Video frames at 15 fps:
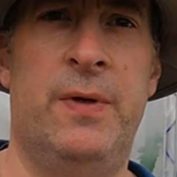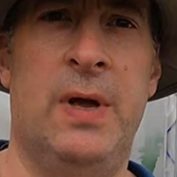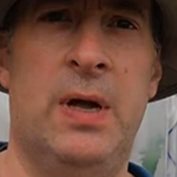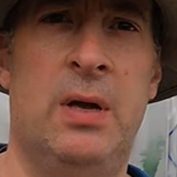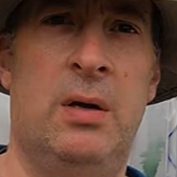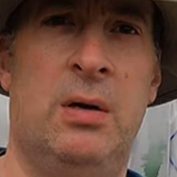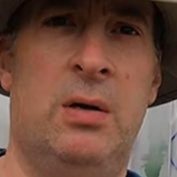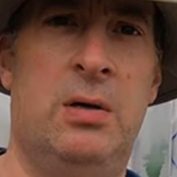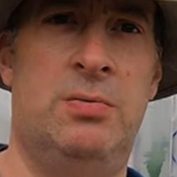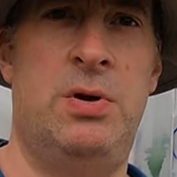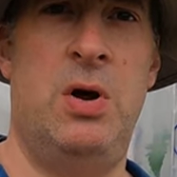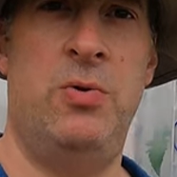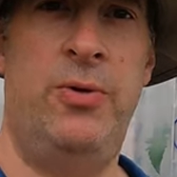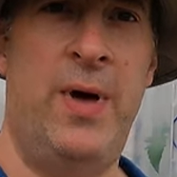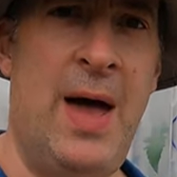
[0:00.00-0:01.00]
the
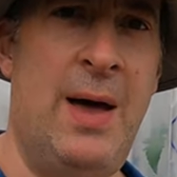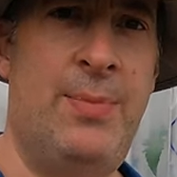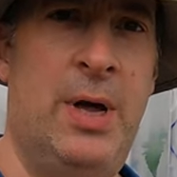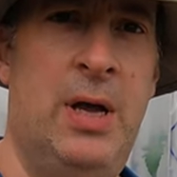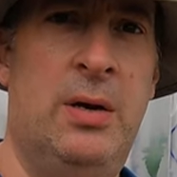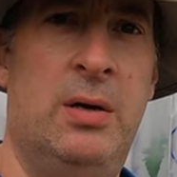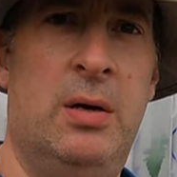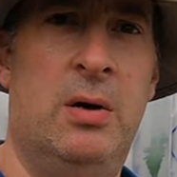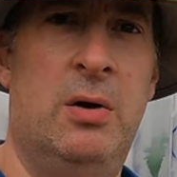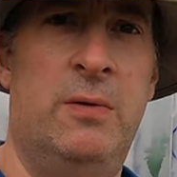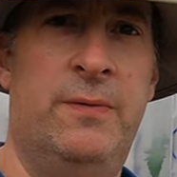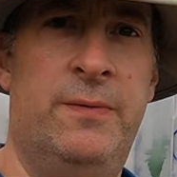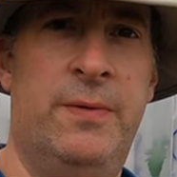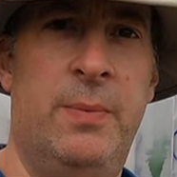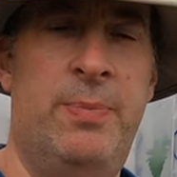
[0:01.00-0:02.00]
growth habit
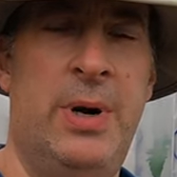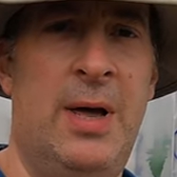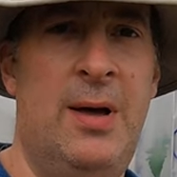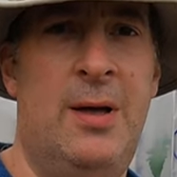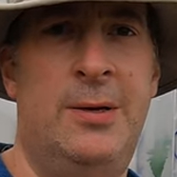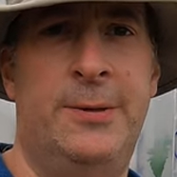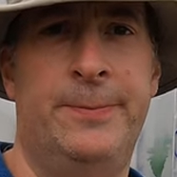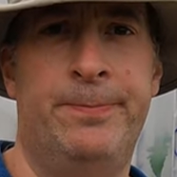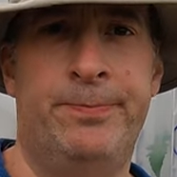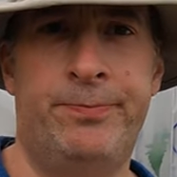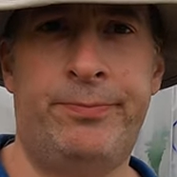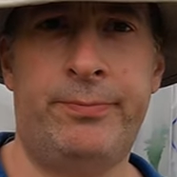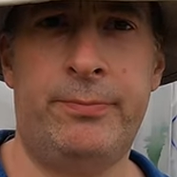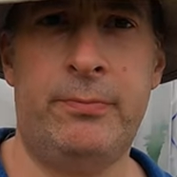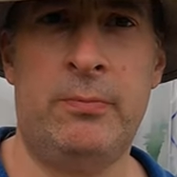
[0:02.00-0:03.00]
of the plant,
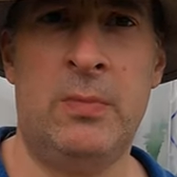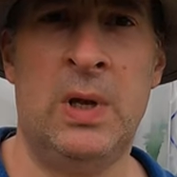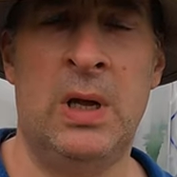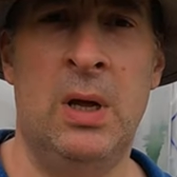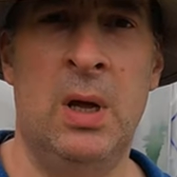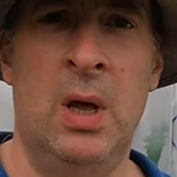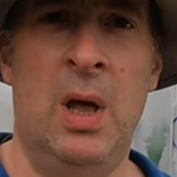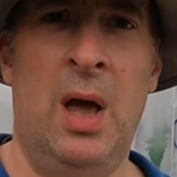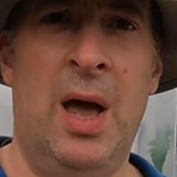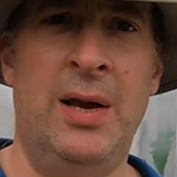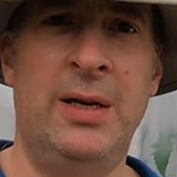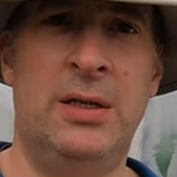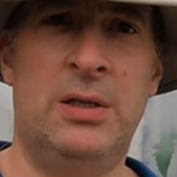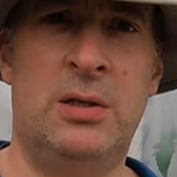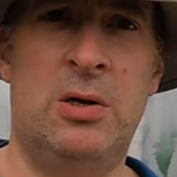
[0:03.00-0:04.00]

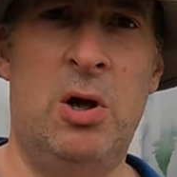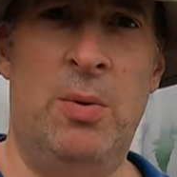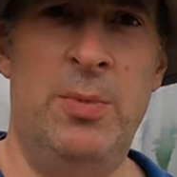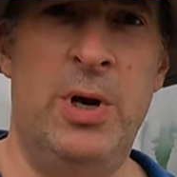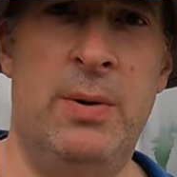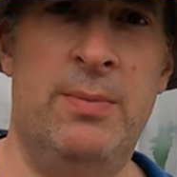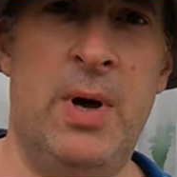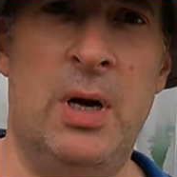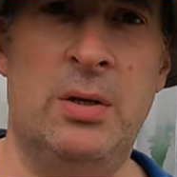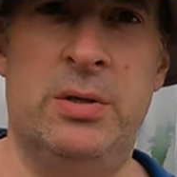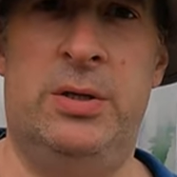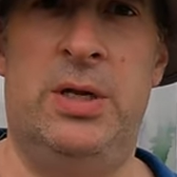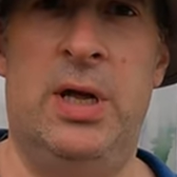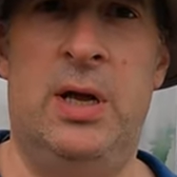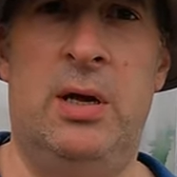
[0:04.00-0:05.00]
and it's common
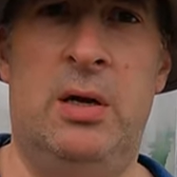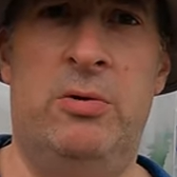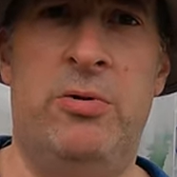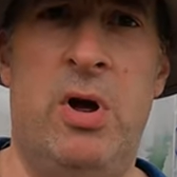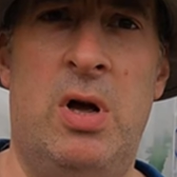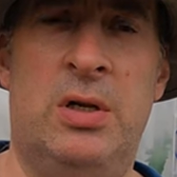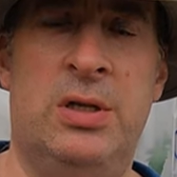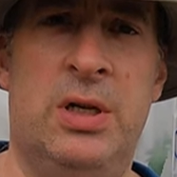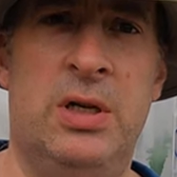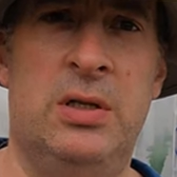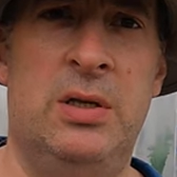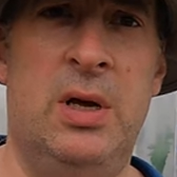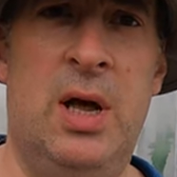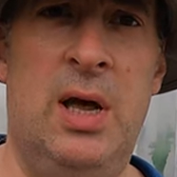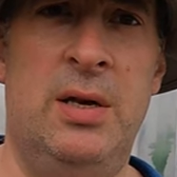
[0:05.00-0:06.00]
amongst the
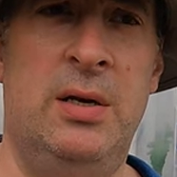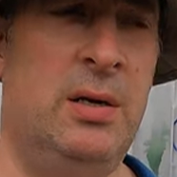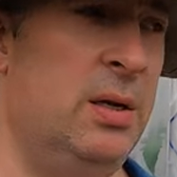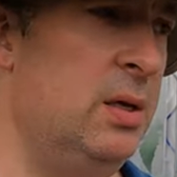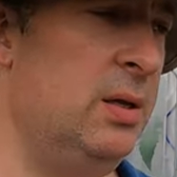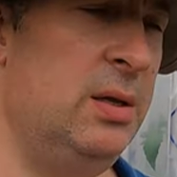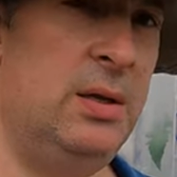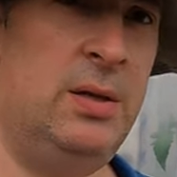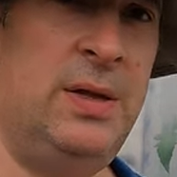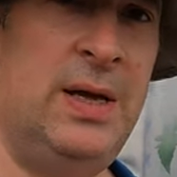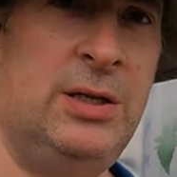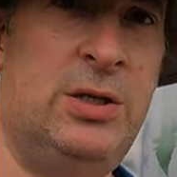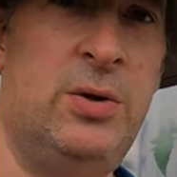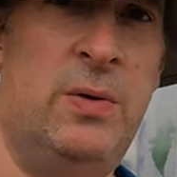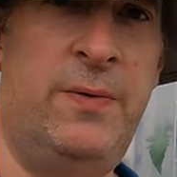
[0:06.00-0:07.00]
grasses, and
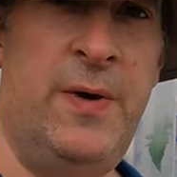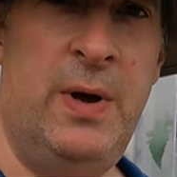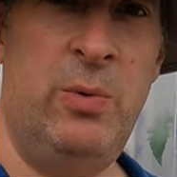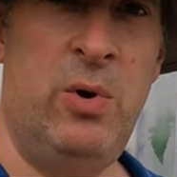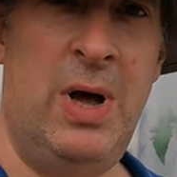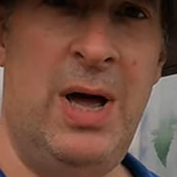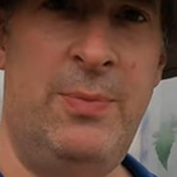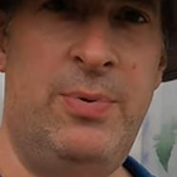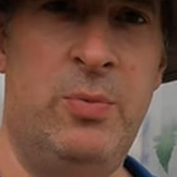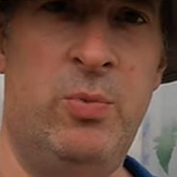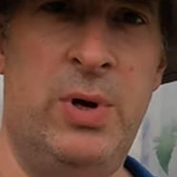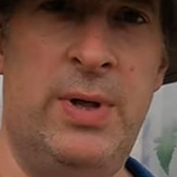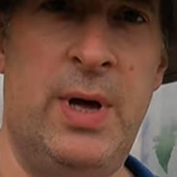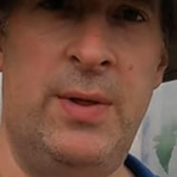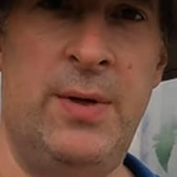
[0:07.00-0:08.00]
that sort of thing will happen
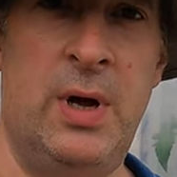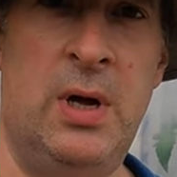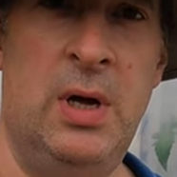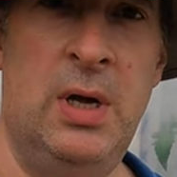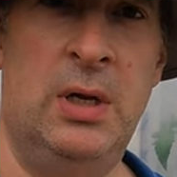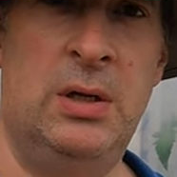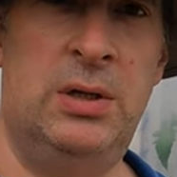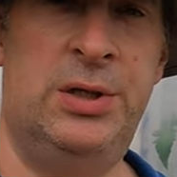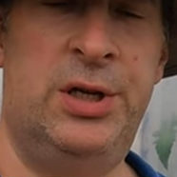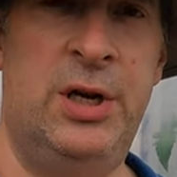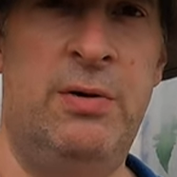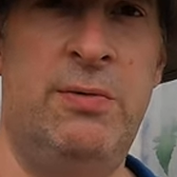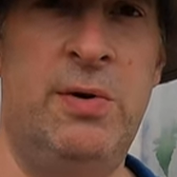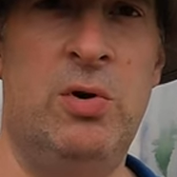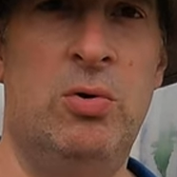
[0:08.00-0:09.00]
with other
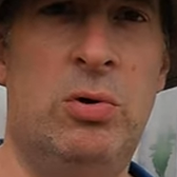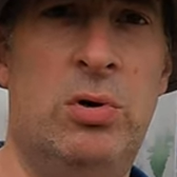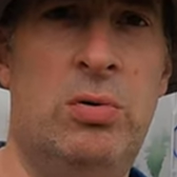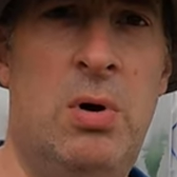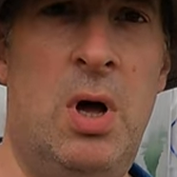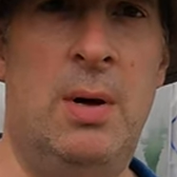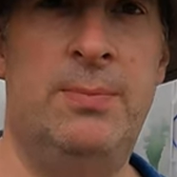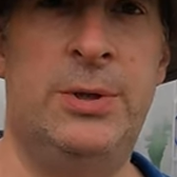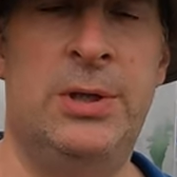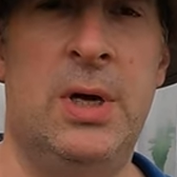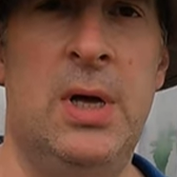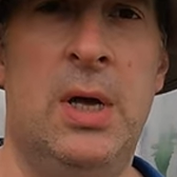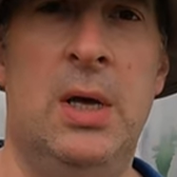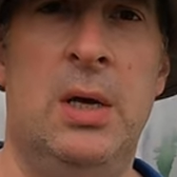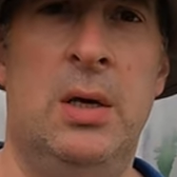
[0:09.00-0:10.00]
cereal crops.
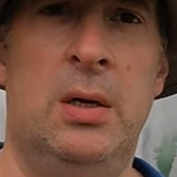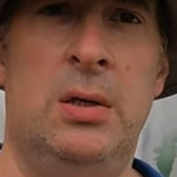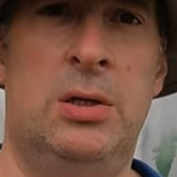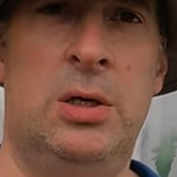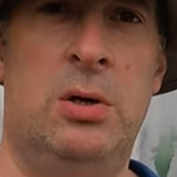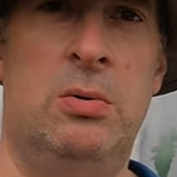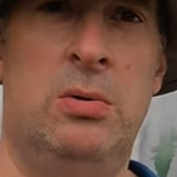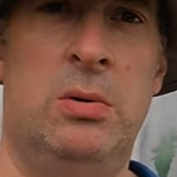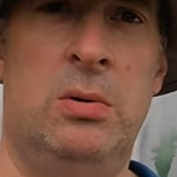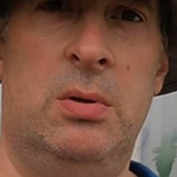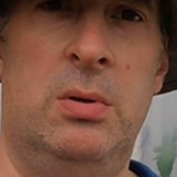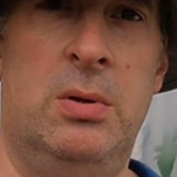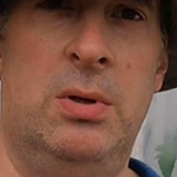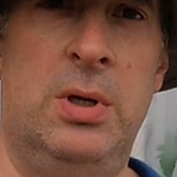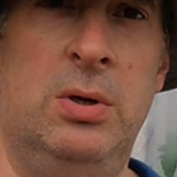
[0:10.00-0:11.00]
So
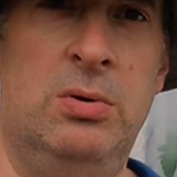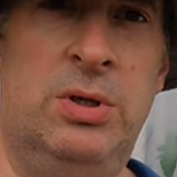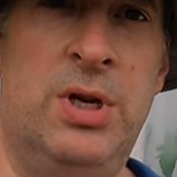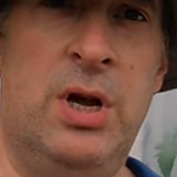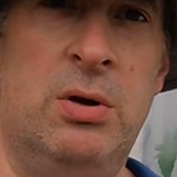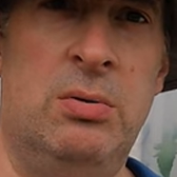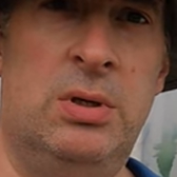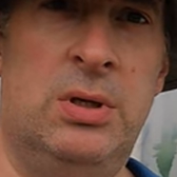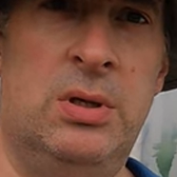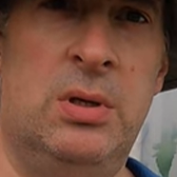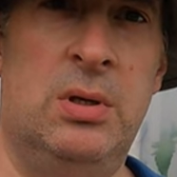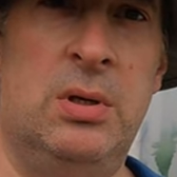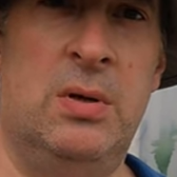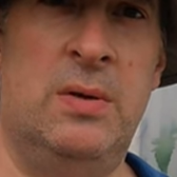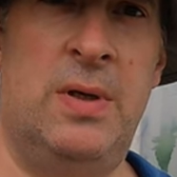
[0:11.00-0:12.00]
those nodes
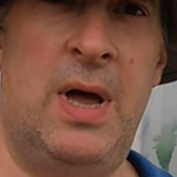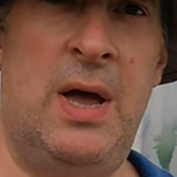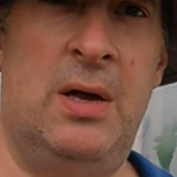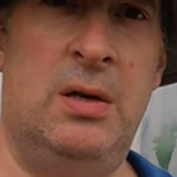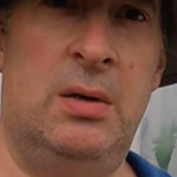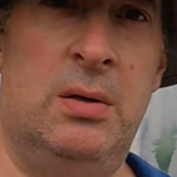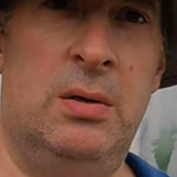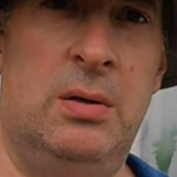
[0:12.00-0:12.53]
that